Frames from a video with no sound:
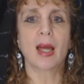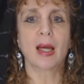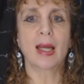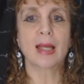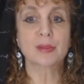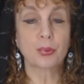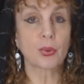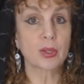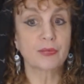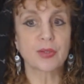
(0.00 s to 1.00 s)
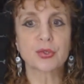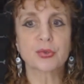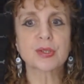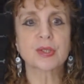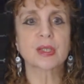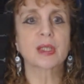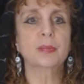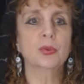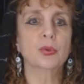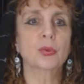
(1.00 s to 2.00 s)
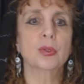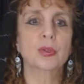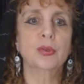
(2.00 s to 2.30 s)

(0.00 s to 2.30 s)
Uh, as a point of interest, the Hebrew